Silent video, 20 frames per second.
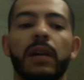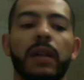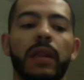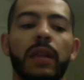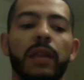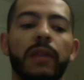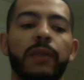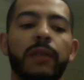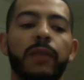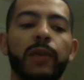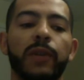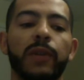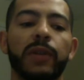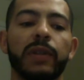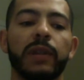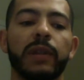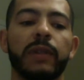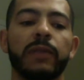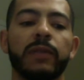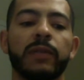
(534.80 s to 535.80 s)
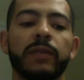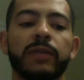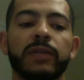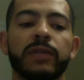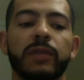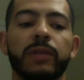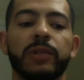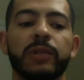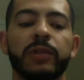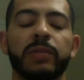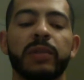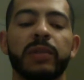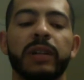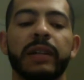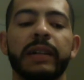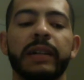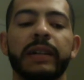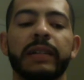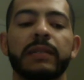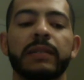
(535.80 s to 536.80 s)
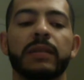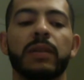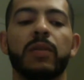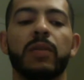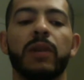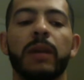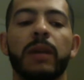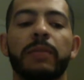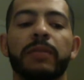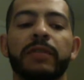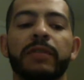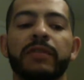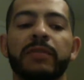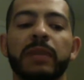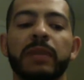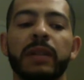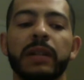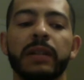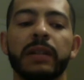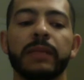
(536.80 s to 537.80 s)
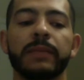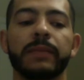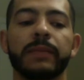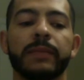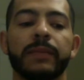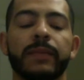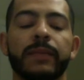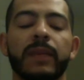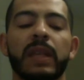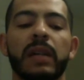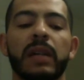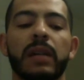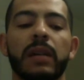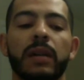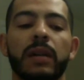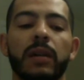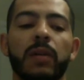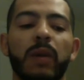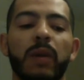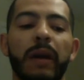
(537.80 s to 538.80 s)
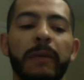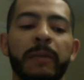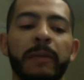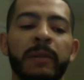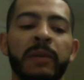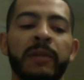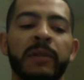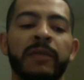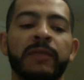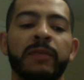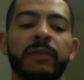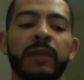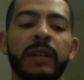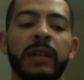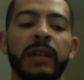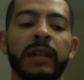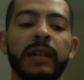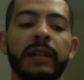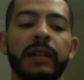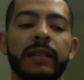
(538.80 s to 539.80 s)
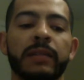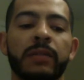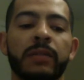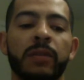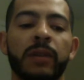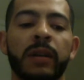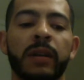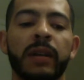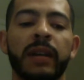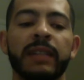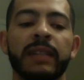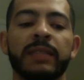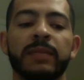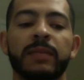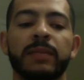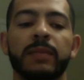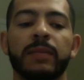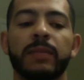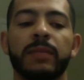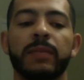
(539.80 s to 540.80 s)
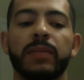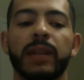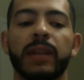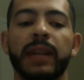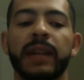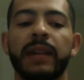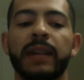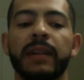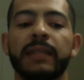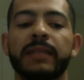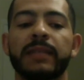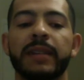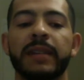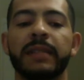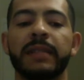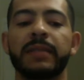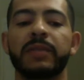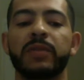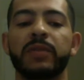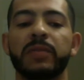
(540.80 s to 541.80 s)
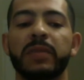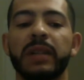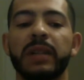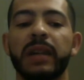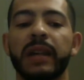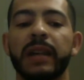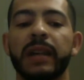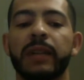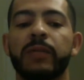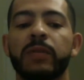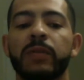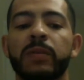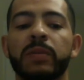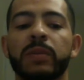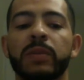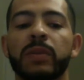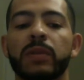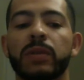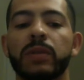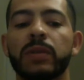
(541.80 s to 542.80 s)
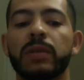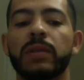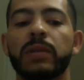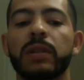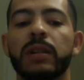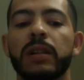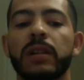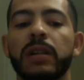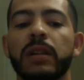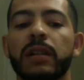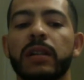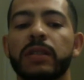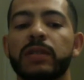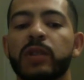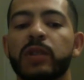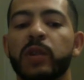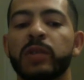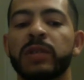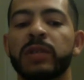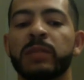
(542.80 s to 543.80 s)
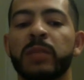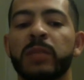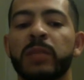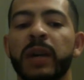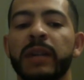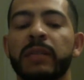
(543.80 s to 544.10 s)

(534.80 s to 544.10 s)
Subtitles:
The fourth level of social play is cooperative play. Cooperative play is organized play intended to meet a group goal chosen by the